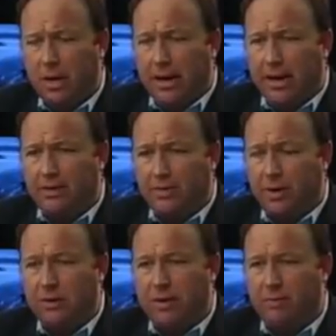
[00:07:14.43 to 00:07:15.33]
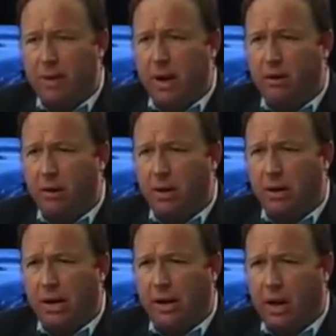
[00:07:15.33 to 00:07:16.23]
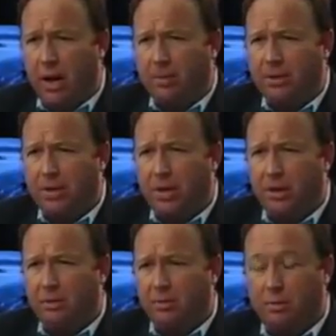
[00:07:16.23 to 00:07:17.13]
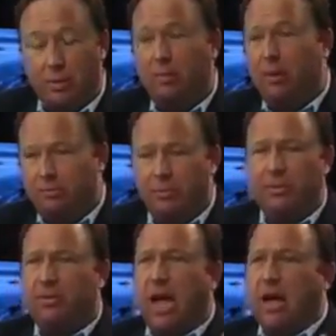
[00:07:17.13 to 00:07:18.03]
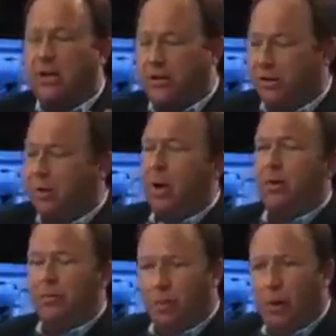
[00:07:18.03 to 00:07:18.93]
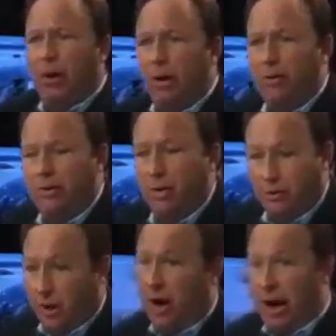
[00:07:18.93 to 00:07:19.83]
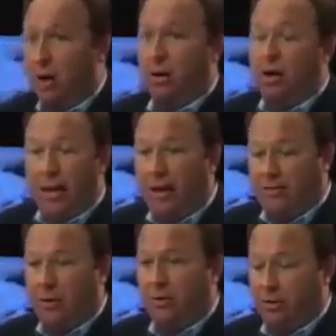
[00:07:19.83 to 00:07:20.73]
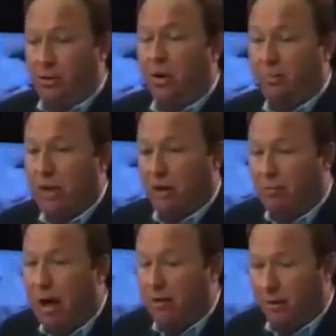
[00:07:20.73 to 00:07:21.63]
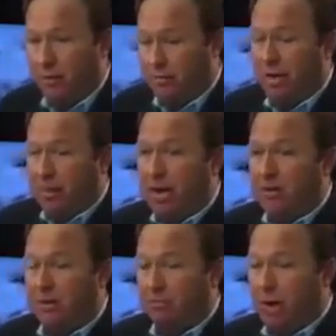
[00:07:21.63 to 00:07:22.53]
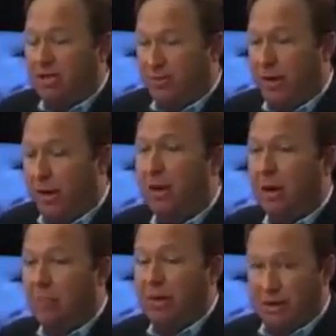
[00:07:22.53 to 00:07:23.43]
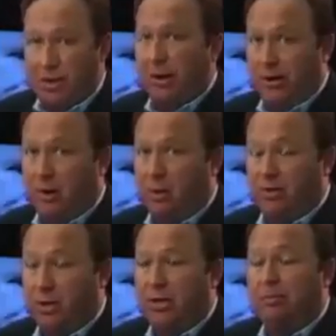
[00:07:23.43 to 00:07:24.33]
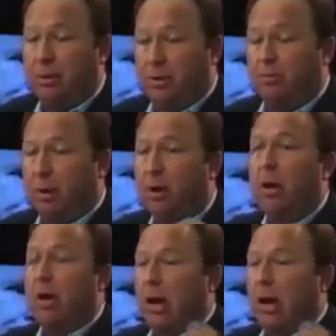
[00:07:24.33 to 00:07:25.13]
I guess those haven't been outlawed, like Amish showing. Well, I'm on a side issue. The point is they'll try to outlaw that too, just being a mother. They're demonizing breastfeeding. I'm being serious. That wasn't attempted humor.